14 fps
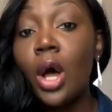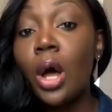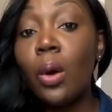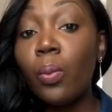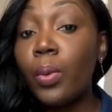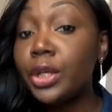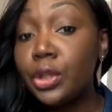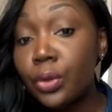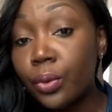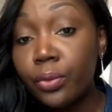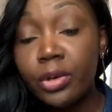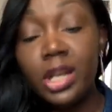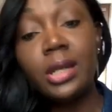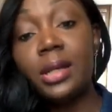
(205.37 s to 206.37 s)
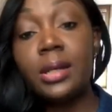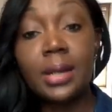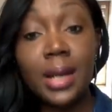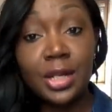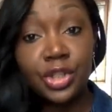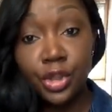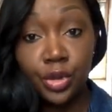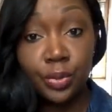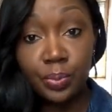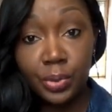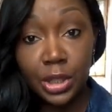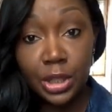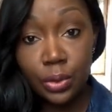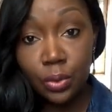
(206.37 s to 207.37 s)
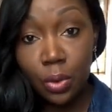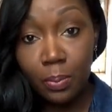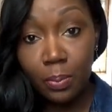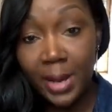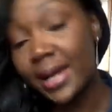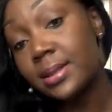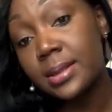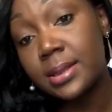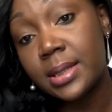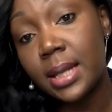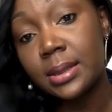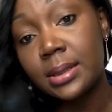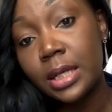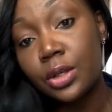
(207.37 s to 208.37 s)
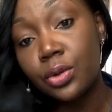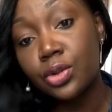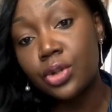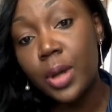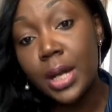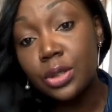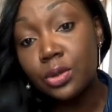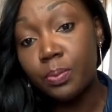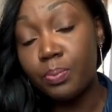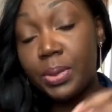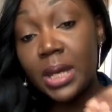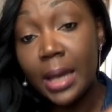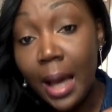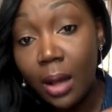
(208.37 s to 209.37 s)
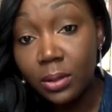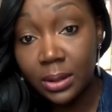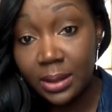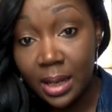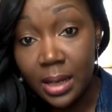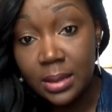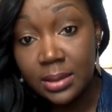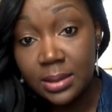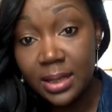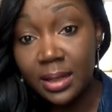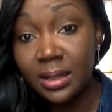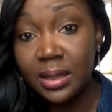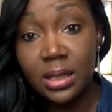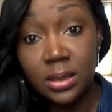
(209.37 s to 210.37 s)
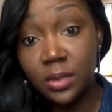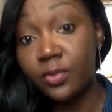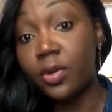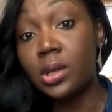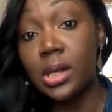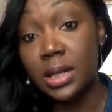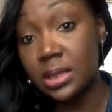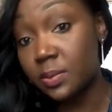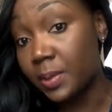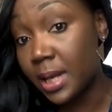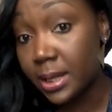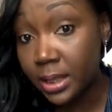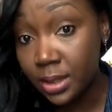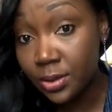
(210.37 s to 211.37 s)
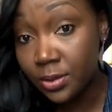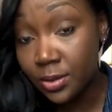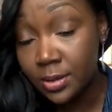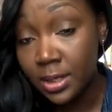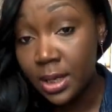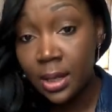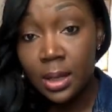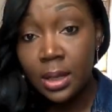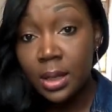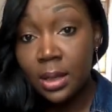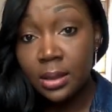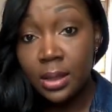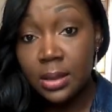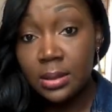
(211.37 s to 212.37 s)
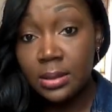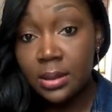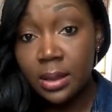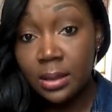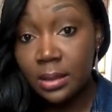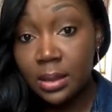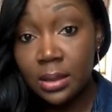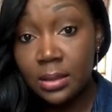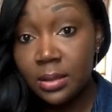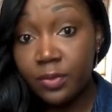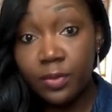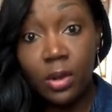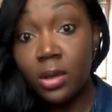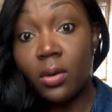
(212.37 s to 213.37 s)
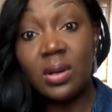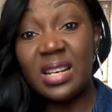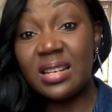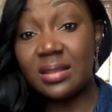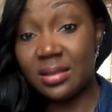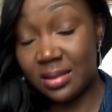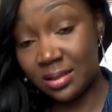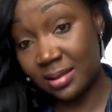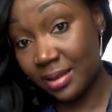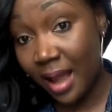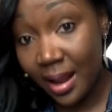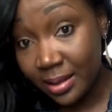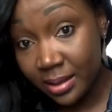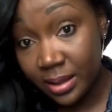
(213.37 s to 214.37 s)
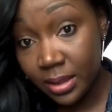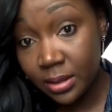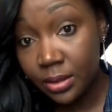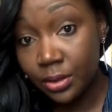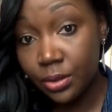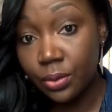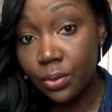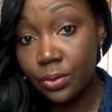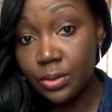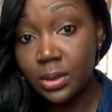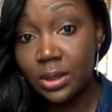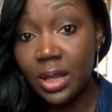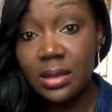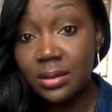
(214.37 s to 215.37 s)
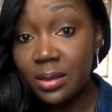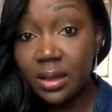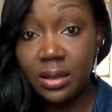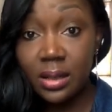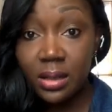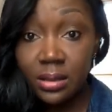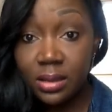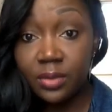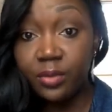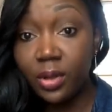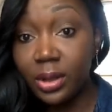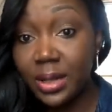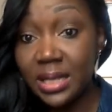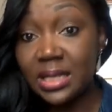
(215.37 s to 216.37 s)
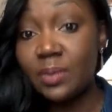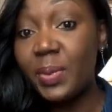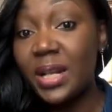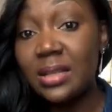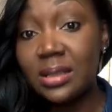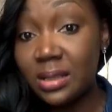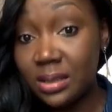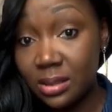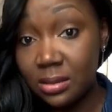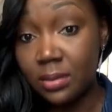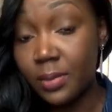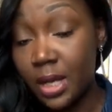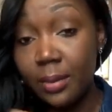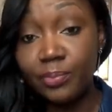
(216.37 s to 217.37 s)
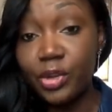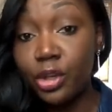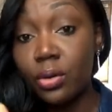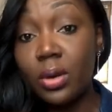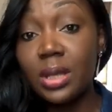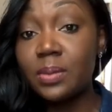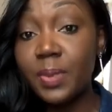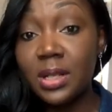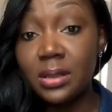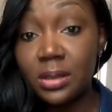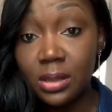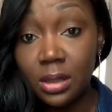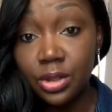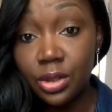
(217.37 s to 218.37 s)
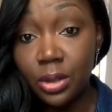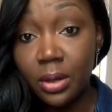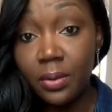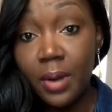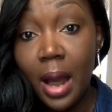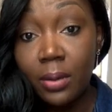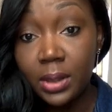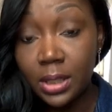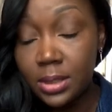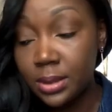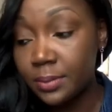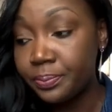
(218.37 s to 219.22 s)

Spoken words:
when you're reading, that should be your mindset, that you're trying to pick out things that needs further explanation, things that needs further understanding, things that needs further expansion around it.